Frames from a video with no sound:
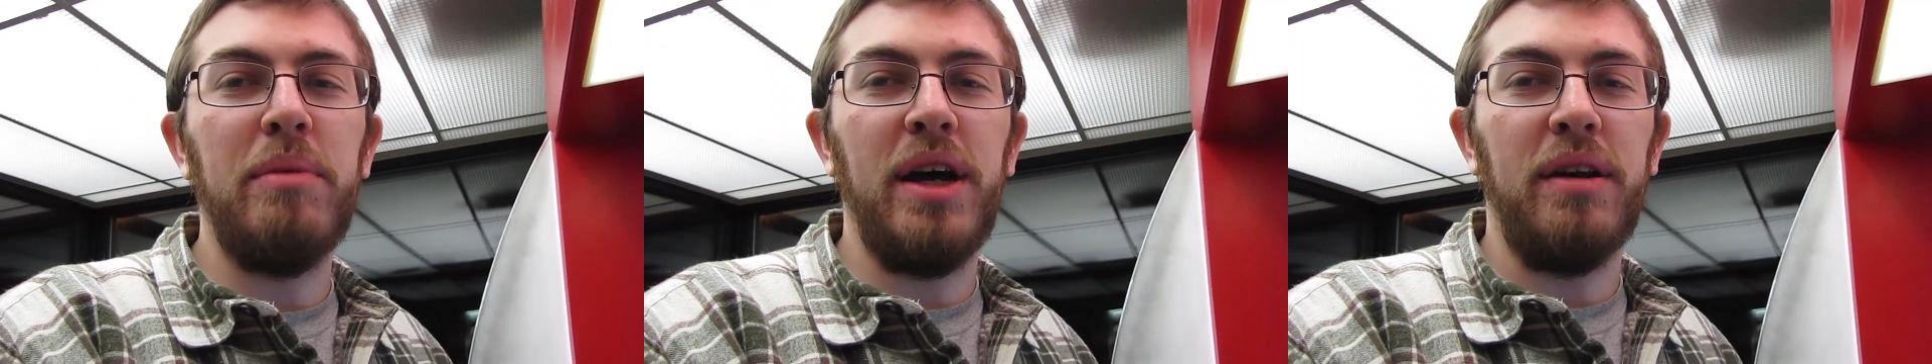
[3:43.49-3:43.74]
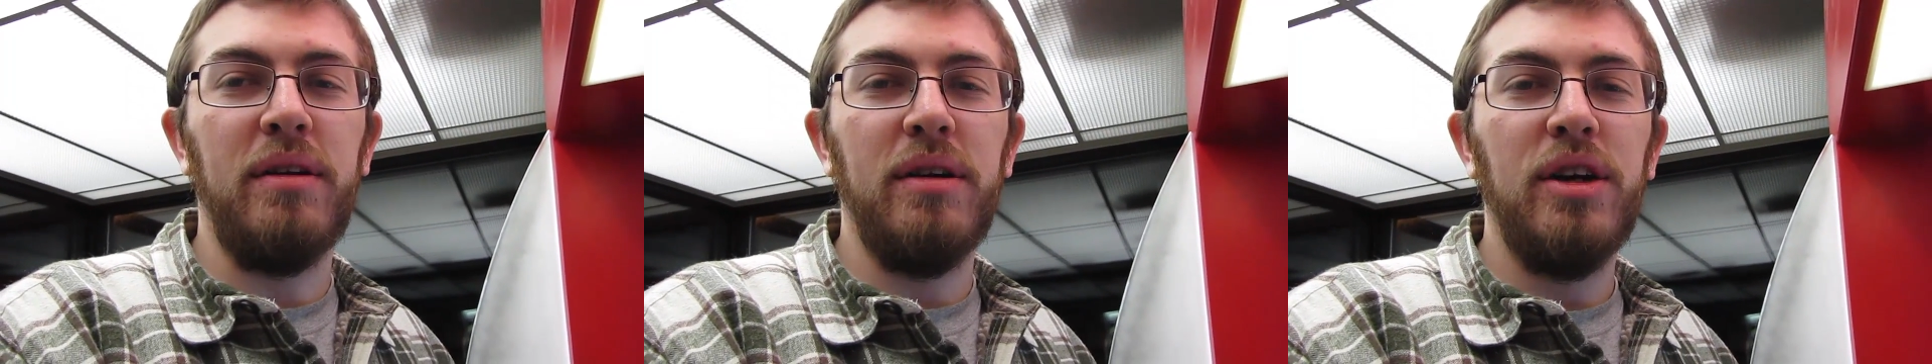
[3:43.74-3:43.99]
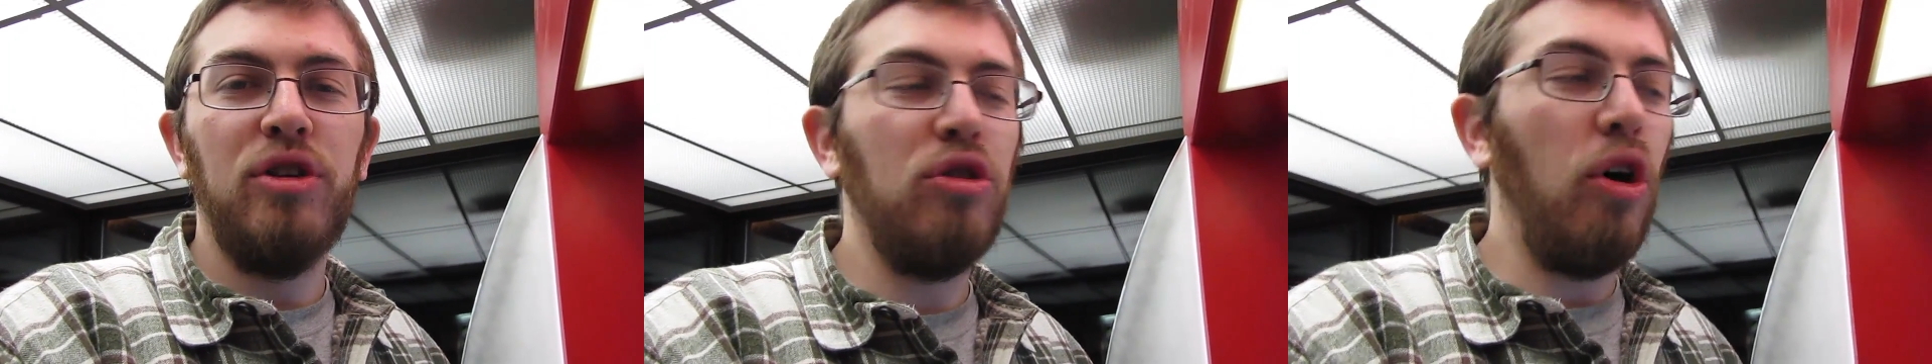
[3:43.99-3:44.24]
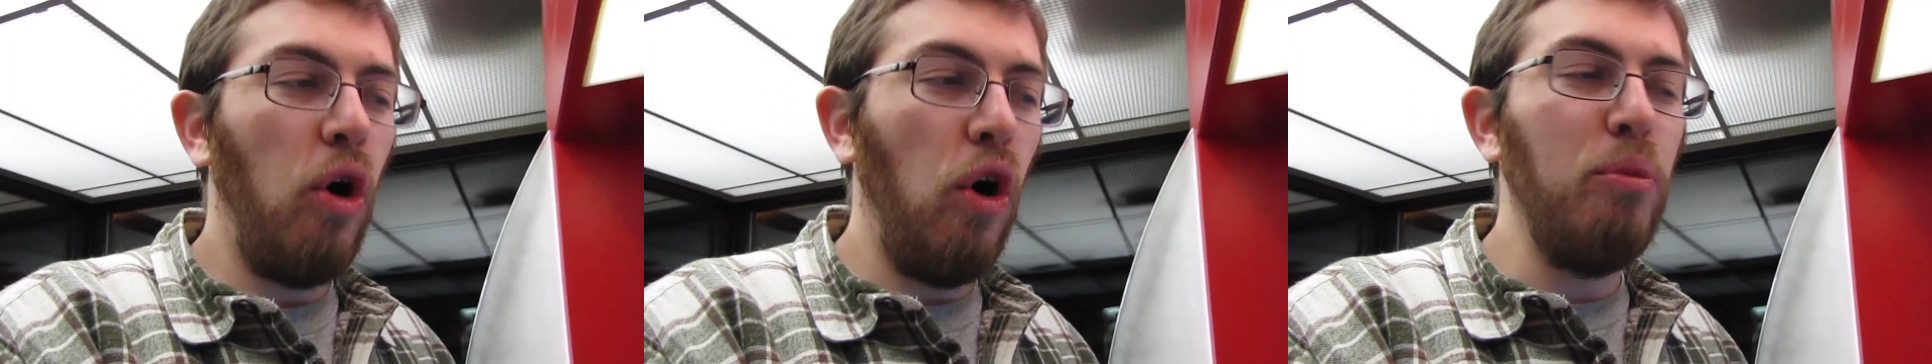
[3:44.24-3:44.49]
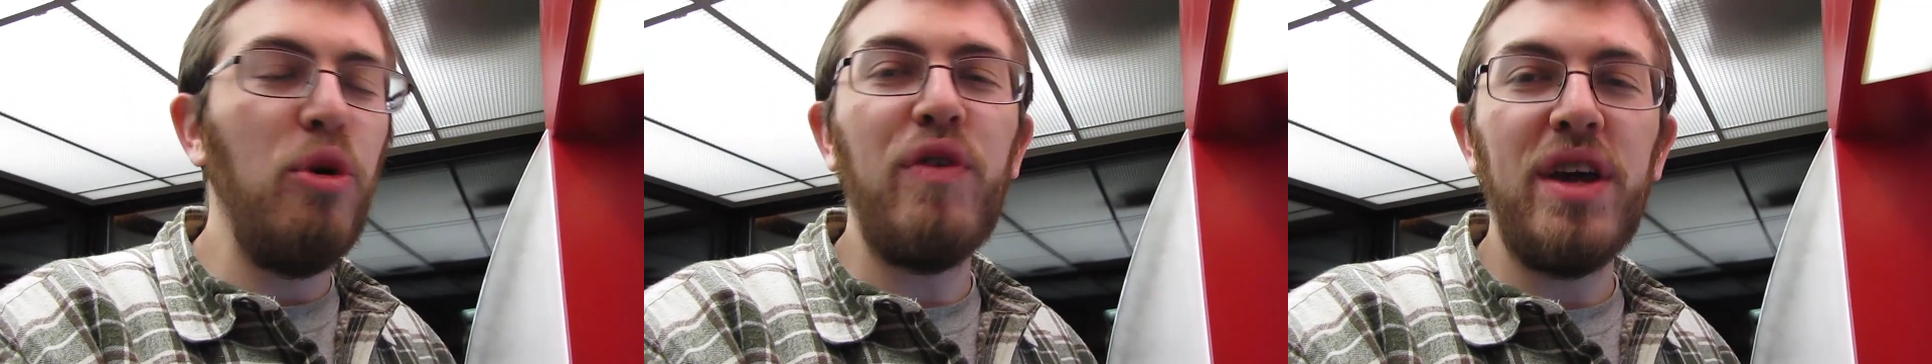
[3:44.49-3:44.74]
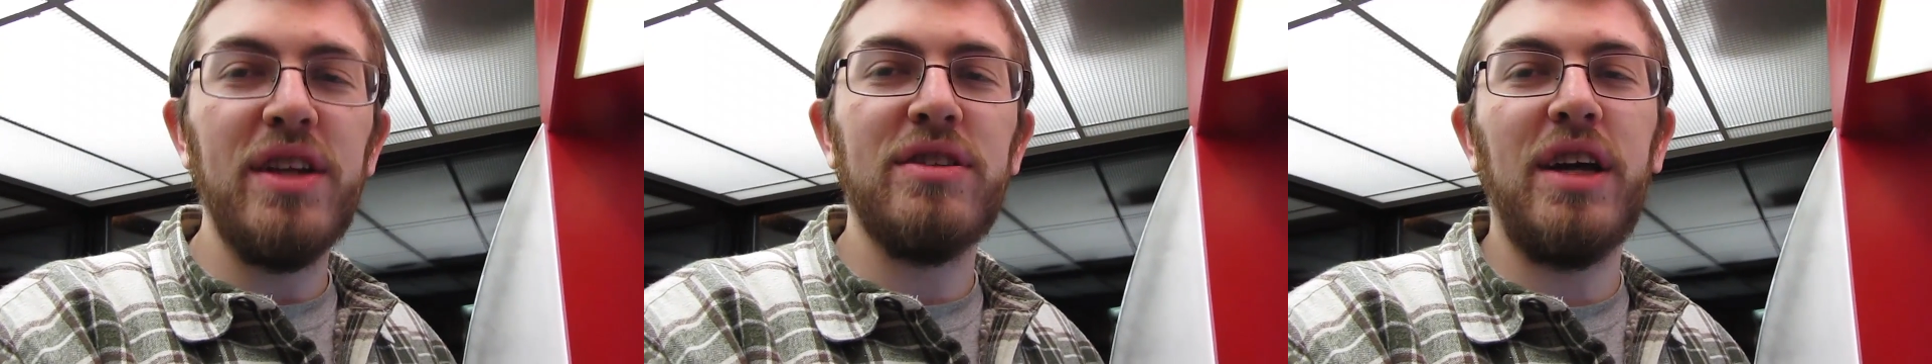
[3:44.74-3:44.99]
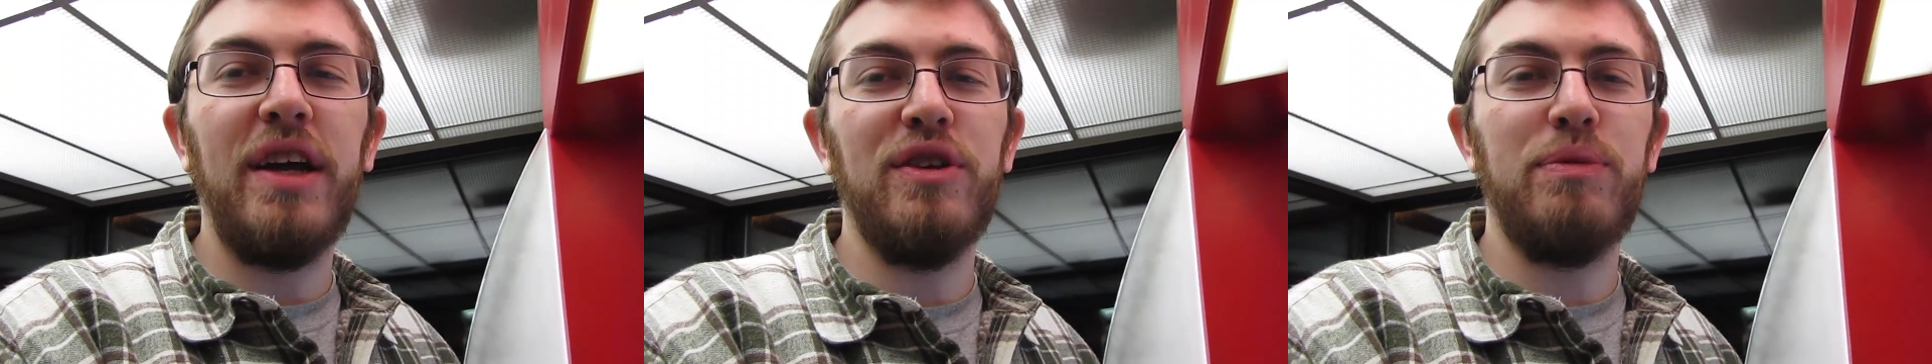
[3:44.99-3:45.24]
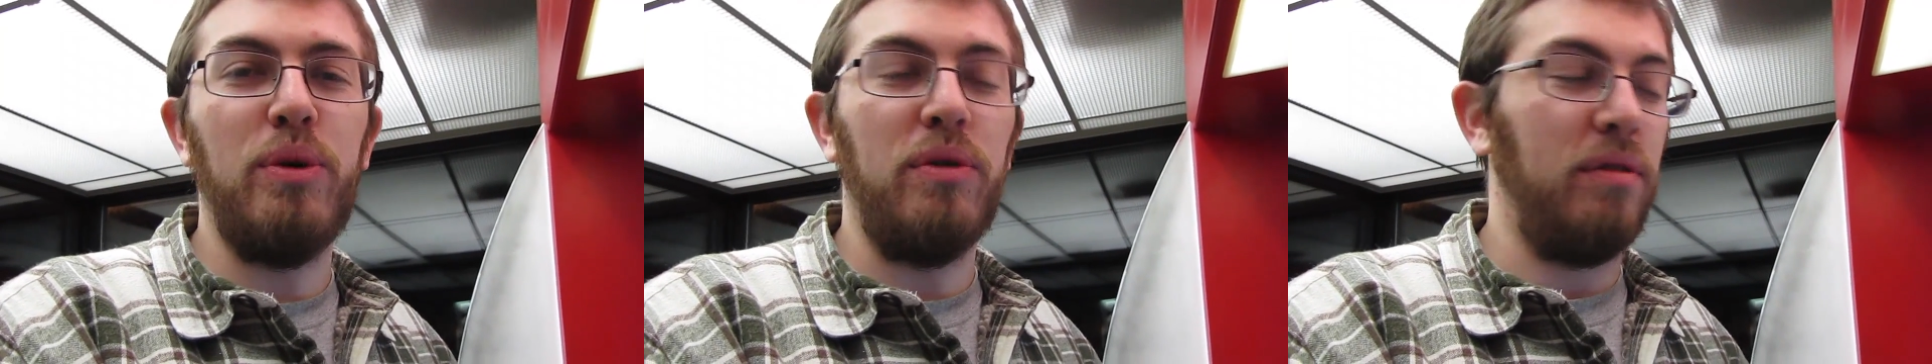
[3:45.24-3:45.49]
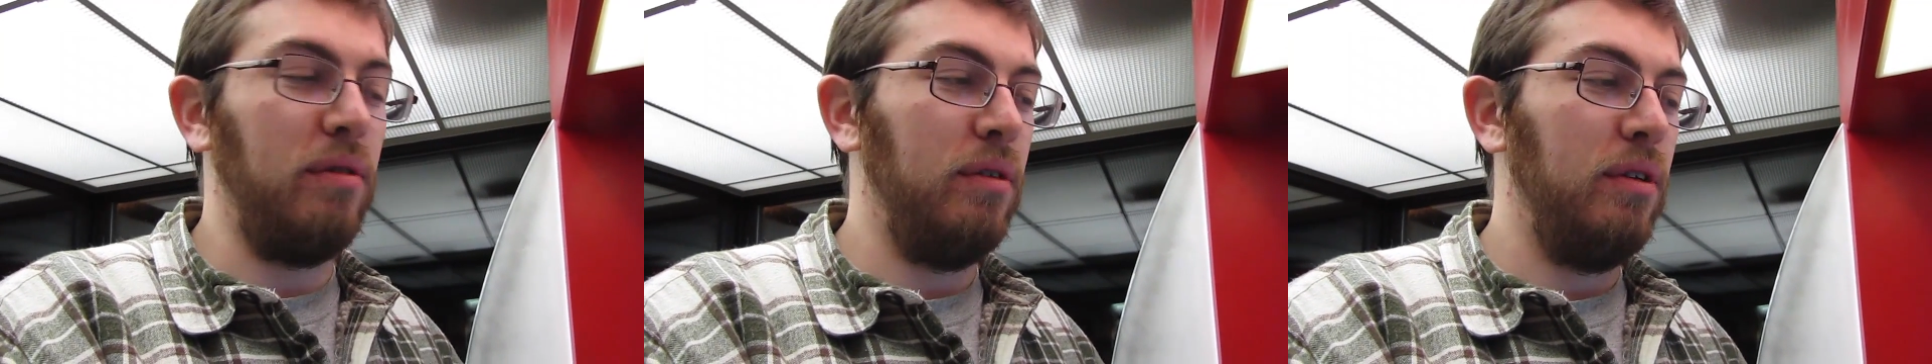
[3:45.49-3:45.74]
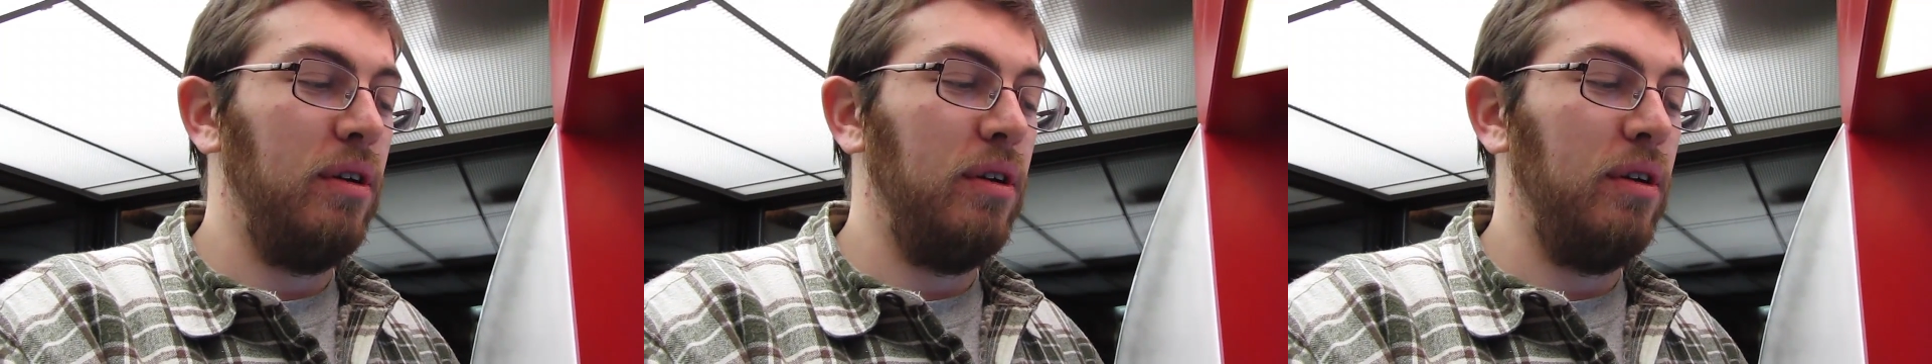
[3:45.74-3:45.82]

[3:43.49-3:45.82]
Men. Do the whole movie inside this booth.